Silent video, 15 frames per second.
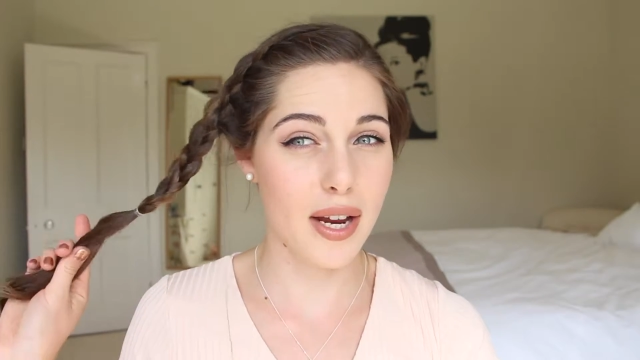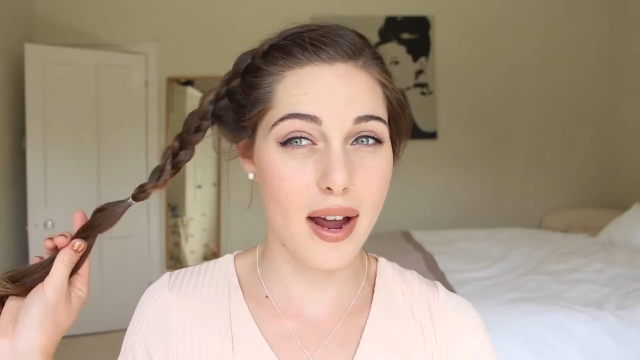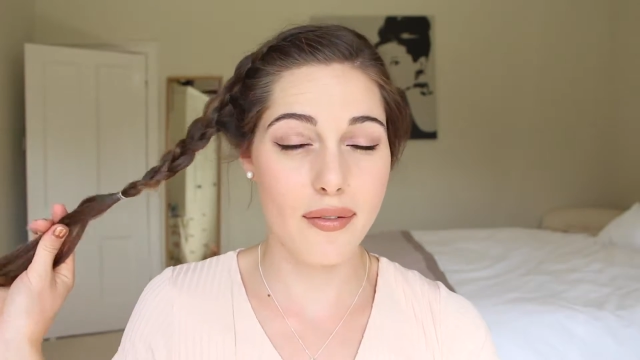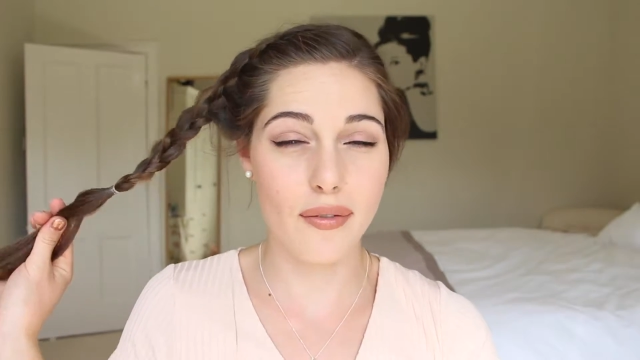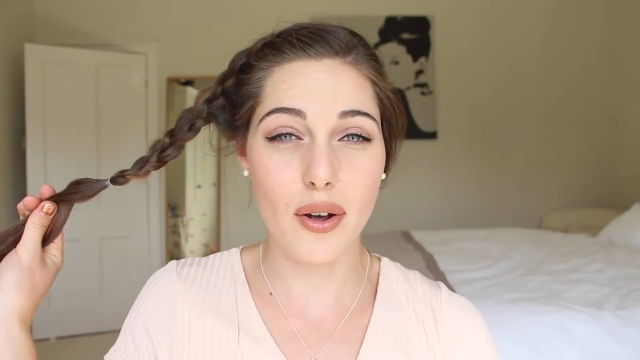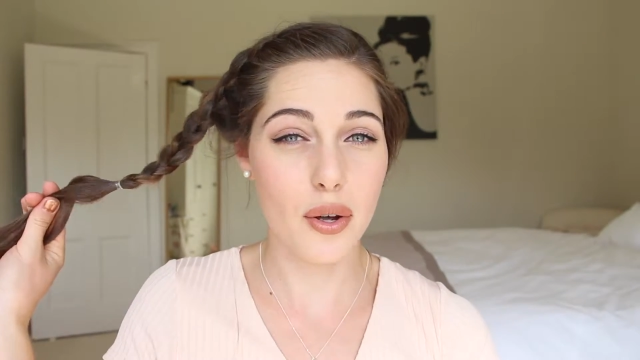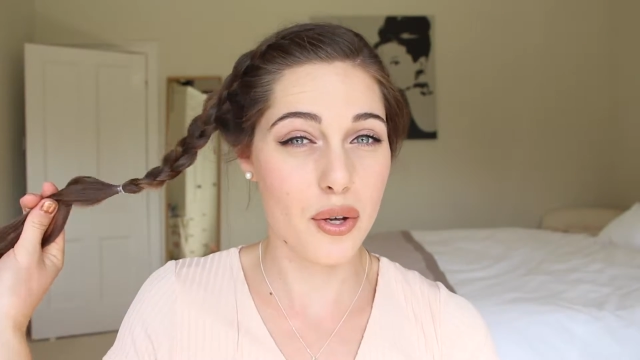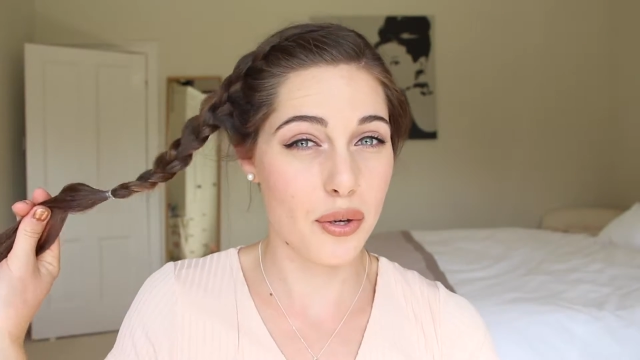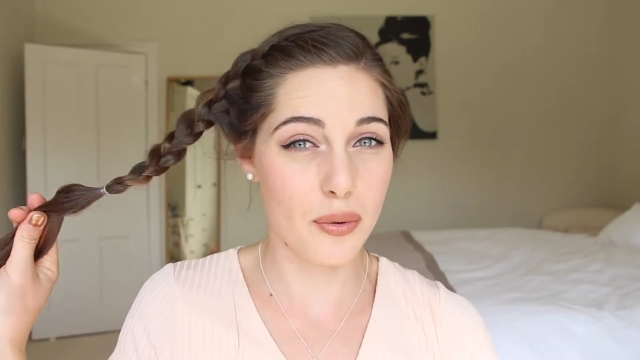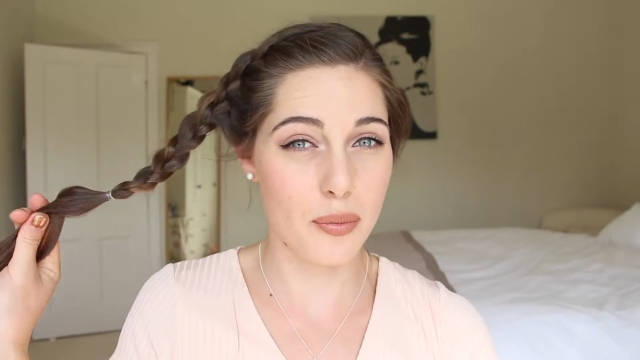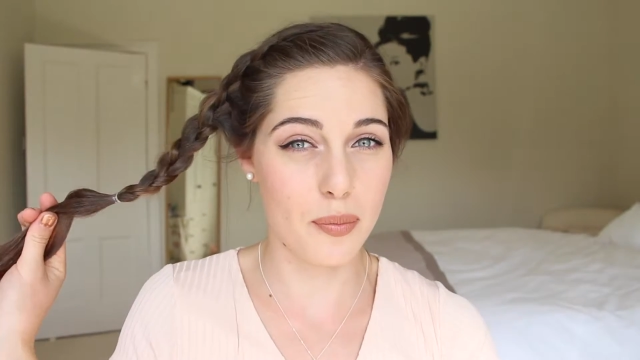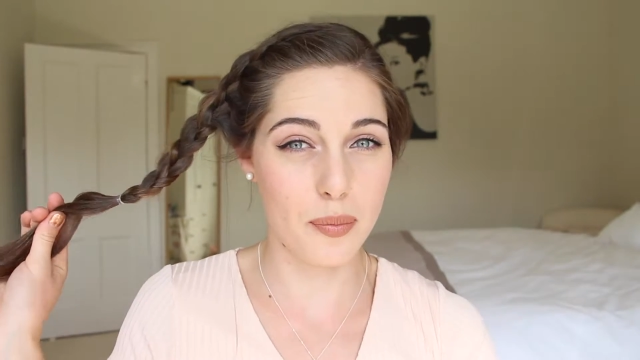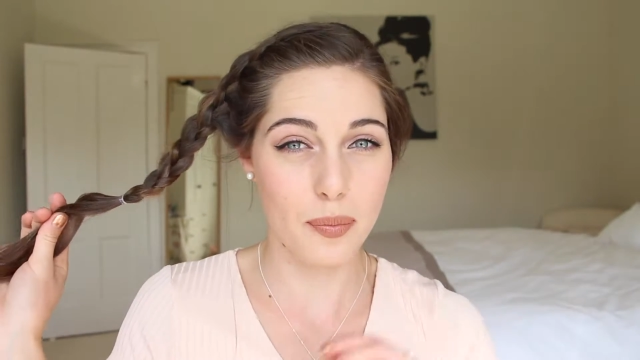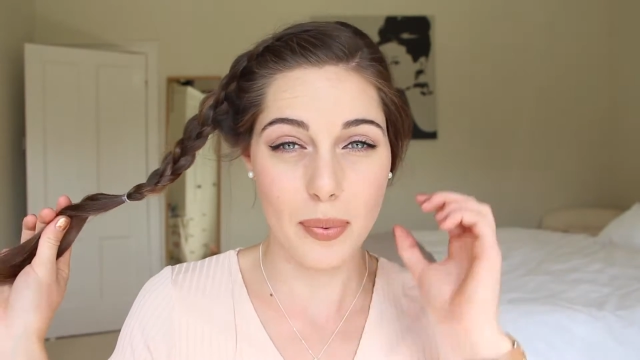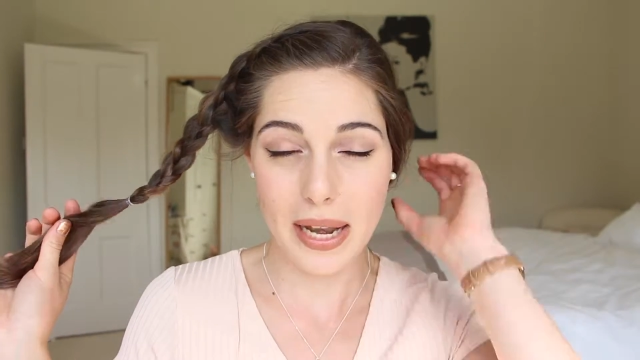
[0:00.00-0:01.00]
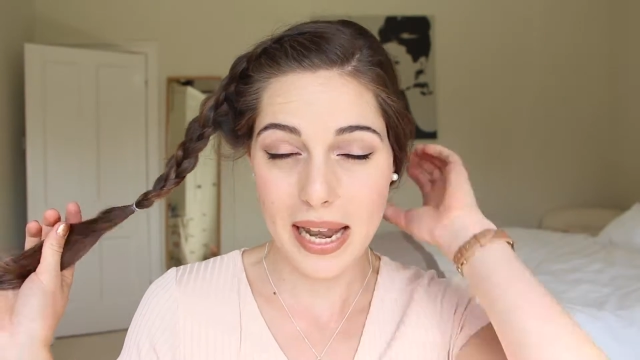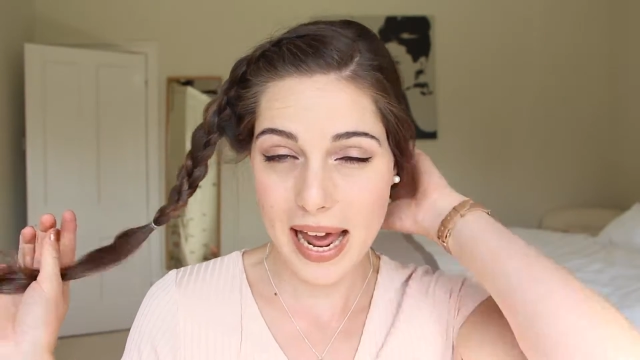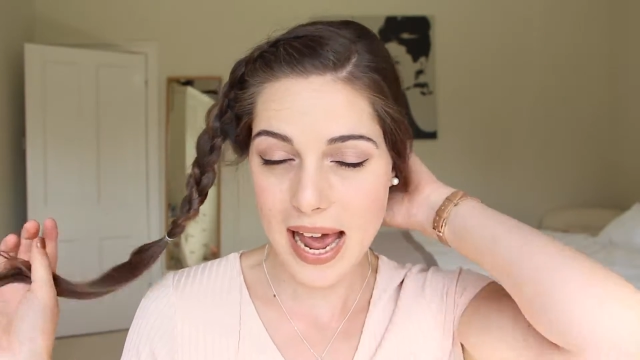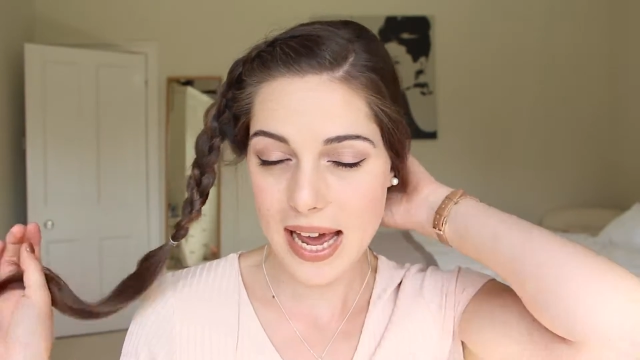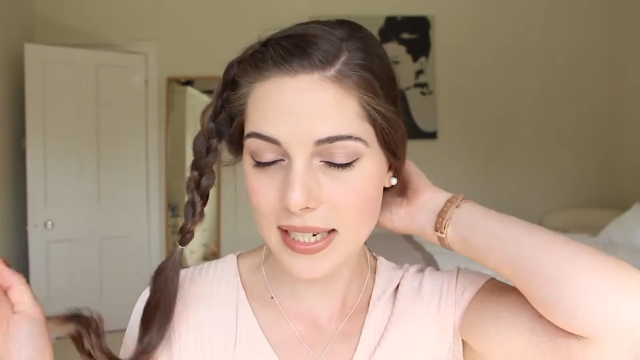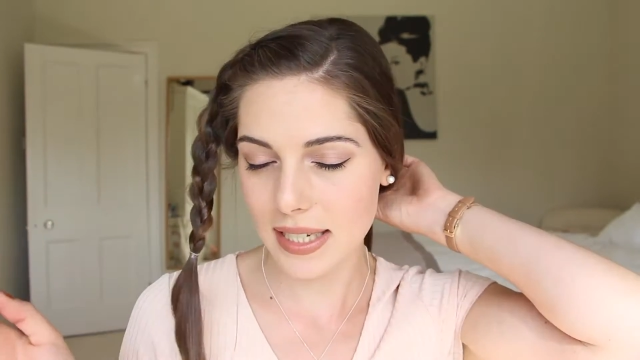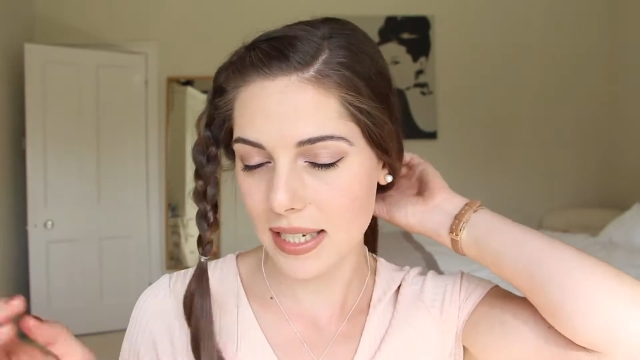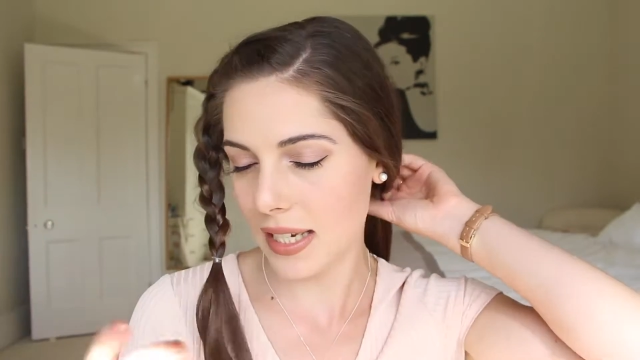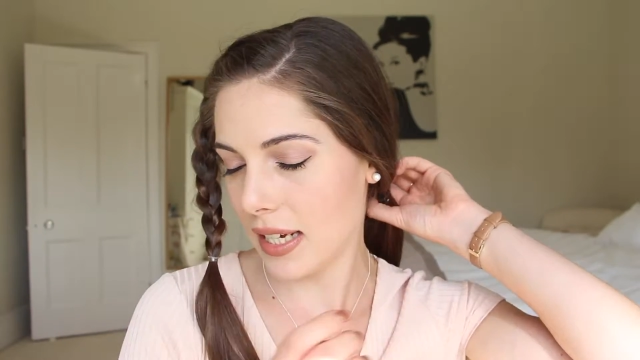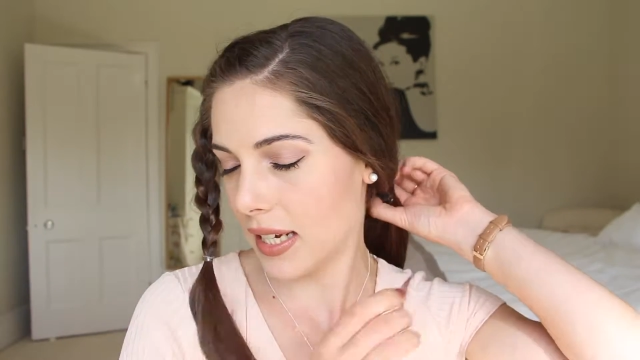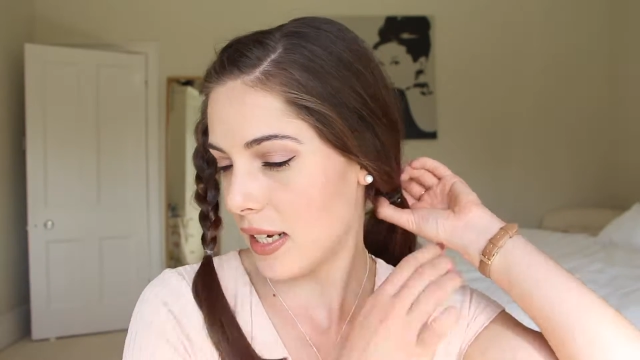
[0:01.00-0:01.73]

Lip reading: have your plait.